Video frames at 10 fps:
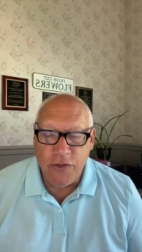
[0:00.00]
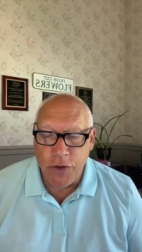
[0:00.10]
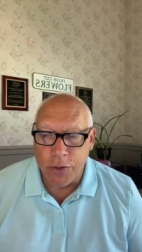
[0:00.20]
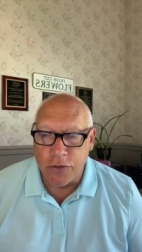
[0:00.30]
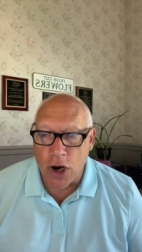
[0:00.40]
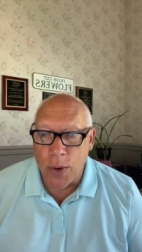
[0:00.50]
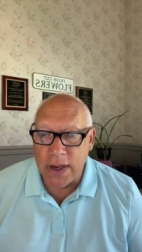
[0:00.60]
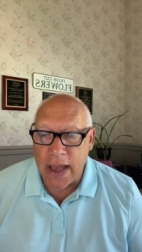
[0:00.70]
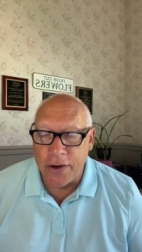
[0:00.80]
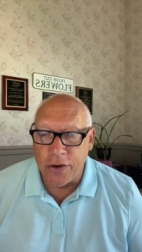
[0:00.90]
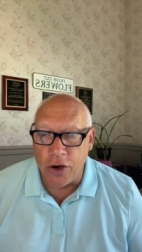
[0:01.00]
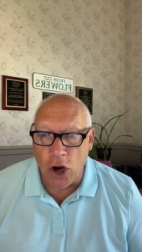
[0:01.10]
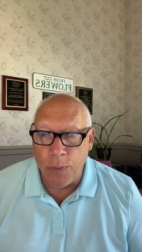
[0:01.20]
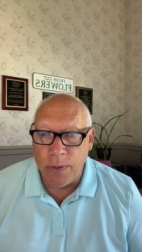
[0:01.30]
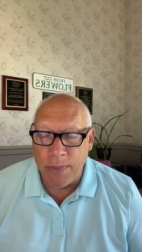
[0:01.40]
If you are growing out on an
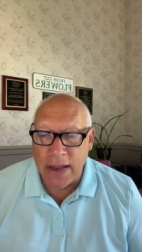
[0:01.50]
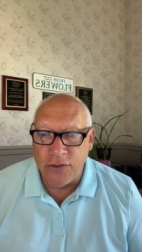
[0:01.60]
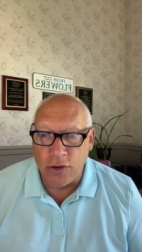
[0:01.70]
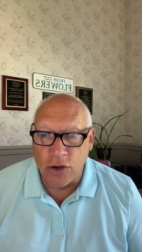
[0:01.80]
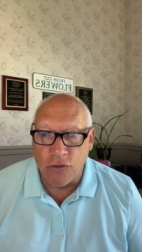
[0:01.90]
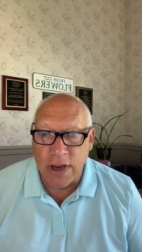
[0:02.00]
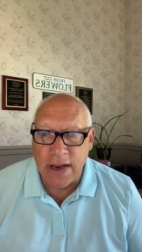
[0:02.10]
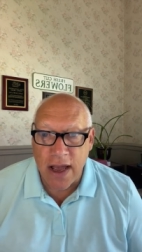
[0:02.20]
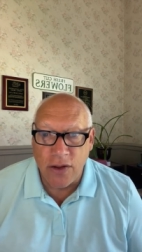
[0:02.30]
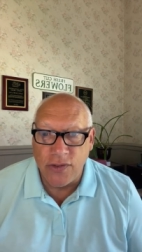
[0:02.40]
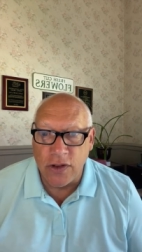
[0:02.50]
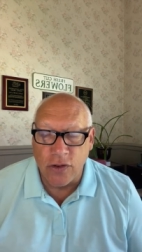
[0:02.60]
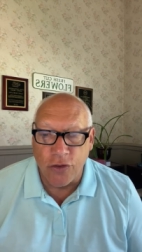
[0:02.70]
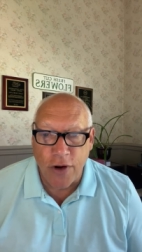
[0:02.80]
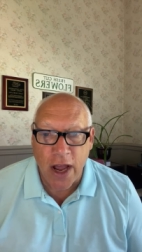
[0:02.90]
open bench in a greenhouse,
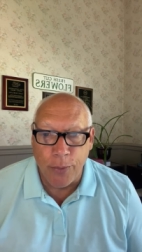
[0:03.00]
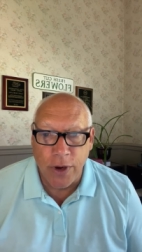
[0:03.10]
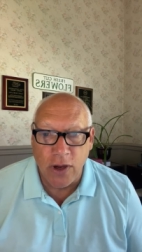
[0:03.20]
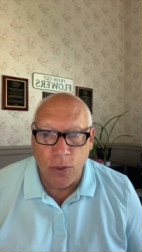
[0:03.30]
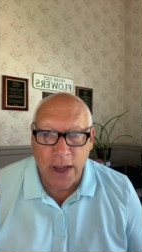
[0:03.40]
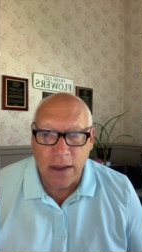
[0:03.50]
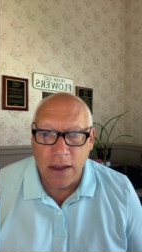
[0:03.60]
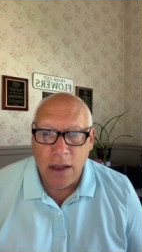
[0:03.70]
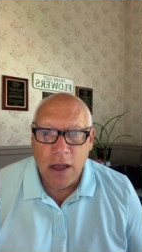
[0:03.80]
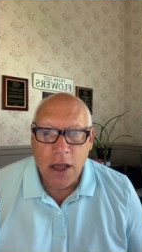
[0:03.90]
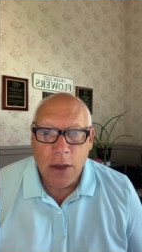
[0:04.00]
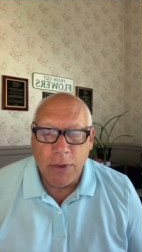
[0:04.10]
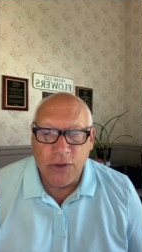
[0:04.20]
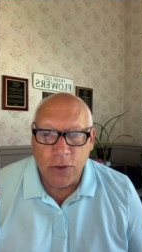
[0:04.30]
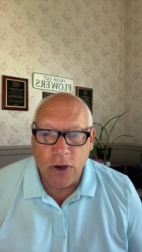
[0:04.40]
it's going to dry out pretty quick.
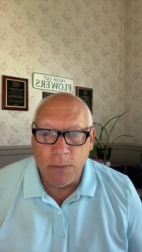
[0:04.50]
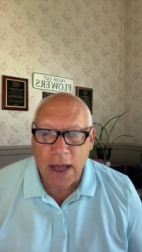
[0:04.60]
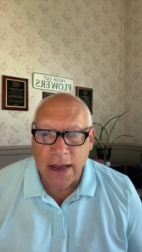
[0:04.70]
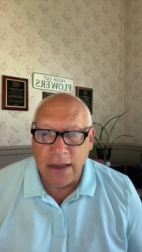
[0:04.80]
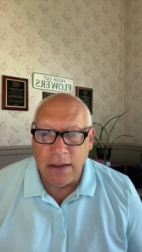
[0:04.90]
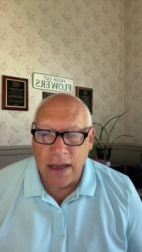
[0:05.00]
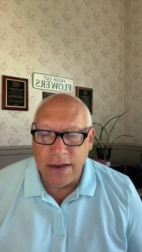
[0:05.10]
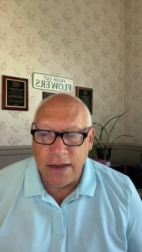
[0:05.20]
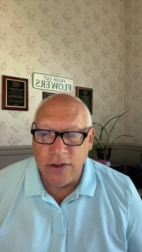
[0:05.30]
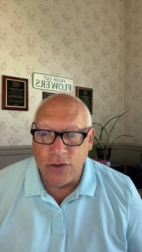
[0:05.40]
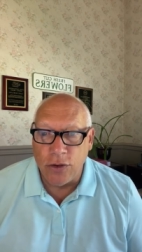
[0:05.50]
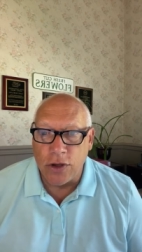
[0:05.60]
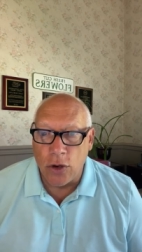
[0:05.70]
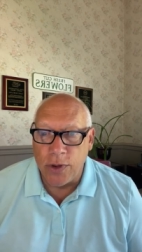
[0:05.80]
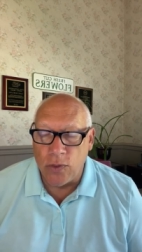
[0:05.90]
But soil blocking, the idea is you
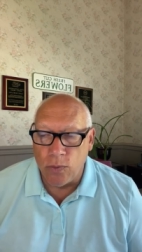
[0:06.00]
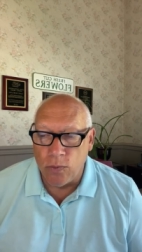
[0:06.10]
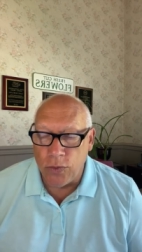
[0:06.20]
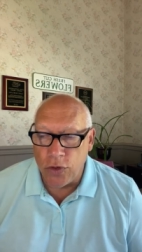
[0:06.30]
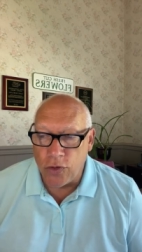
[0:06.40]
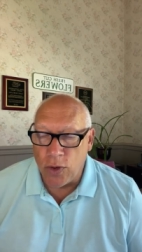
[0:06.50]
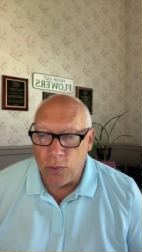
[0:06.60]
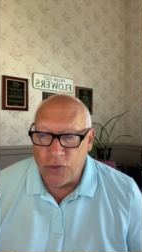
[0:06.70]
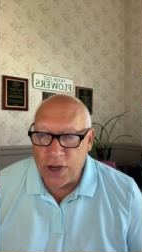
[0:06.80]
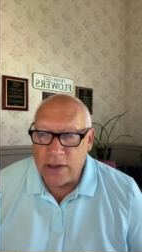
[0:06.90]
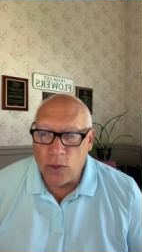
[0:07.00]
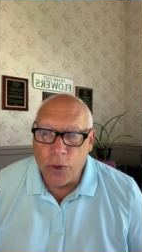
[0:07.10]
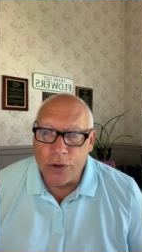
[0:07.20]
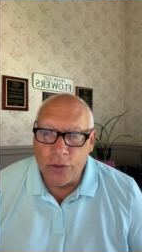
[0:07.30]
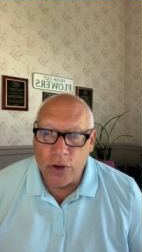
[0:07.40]
can always usually check the
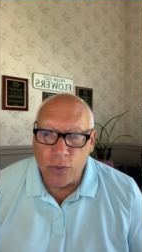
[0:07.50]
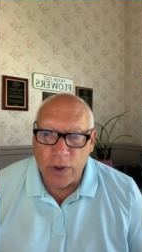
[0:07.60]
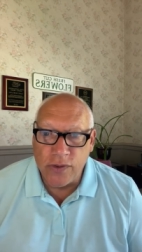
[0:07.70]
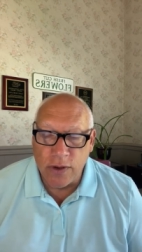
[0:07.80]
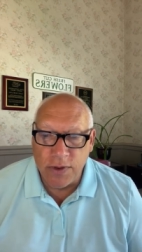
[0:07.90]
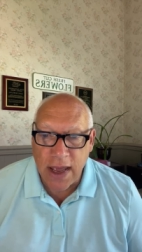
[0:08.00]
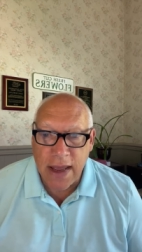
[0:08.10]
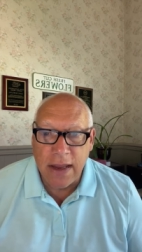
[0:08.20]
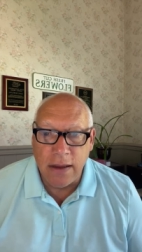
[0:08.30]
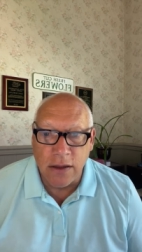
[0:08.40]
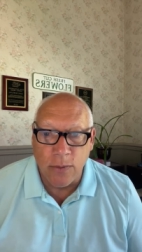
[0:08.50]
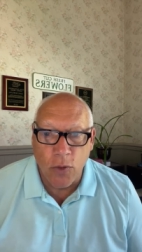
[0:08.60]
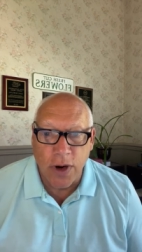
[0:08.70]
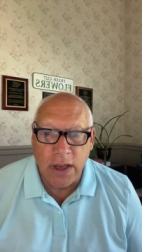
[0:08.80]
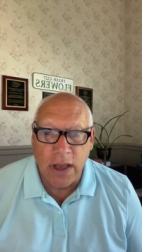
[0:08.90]
water on those once a day in the
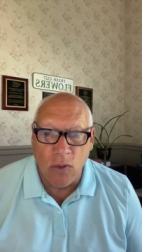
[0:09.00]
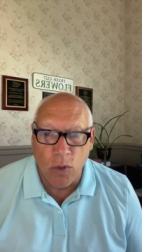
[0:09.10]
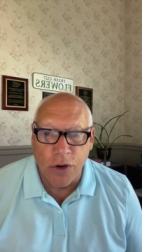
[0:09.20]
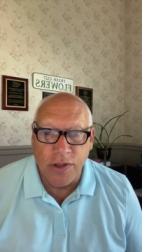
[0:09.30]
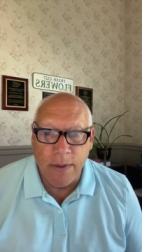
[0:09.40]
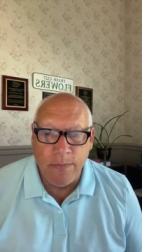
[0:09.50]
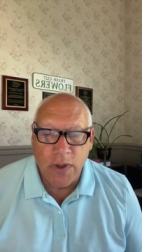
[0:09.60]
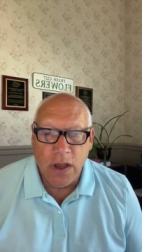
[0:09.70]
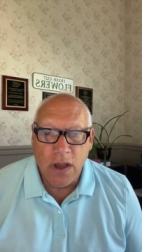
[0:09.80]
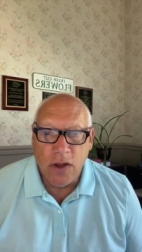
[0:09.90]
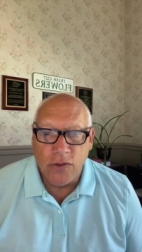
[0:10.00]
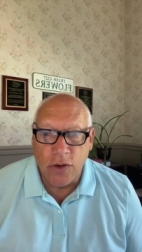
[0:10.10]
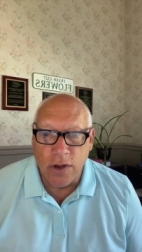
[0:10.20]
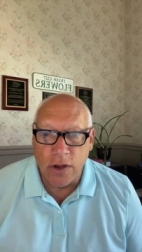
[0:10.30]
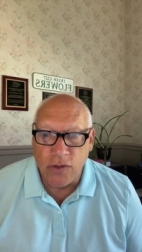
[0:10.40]
morning and water them
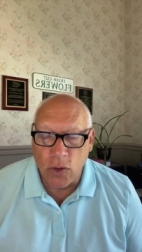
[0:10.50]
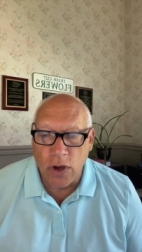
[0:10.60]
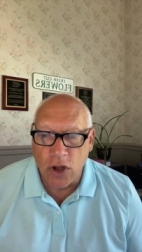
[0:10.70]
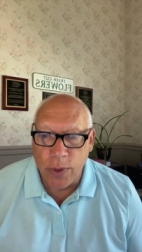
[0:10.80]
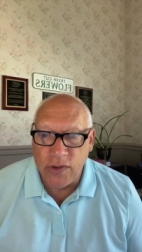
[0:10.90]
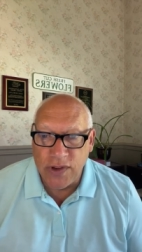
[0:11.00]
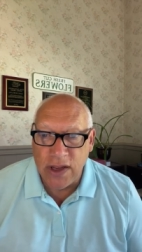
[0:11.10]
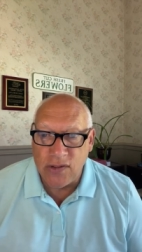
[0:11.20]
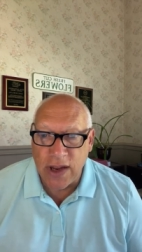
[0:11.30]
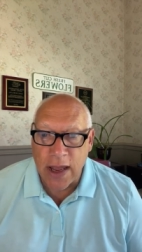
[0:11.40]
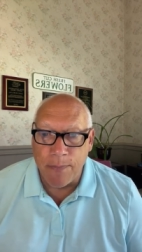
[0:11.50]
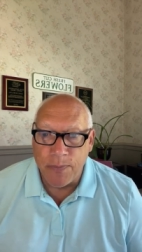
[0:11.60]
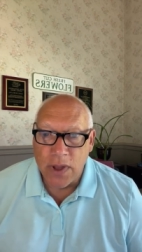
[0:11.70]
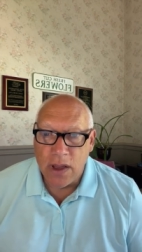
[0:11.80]
so the soil always stays damp.